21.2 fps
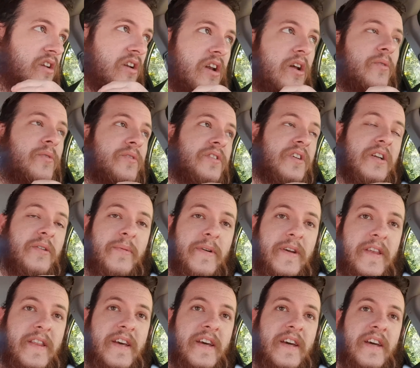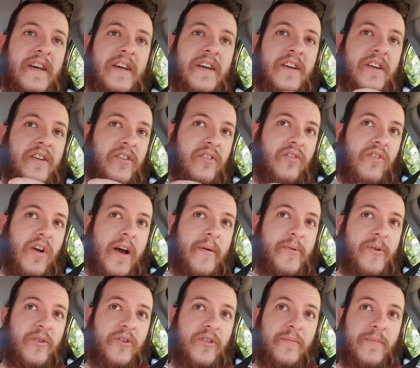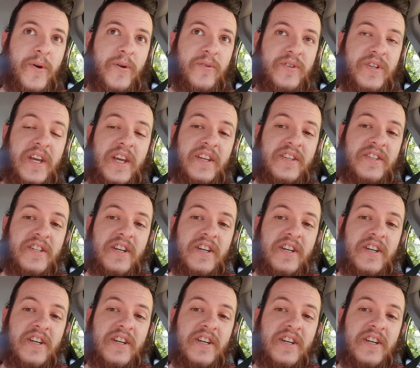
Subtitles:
No one's going to be there grabbing all the boutique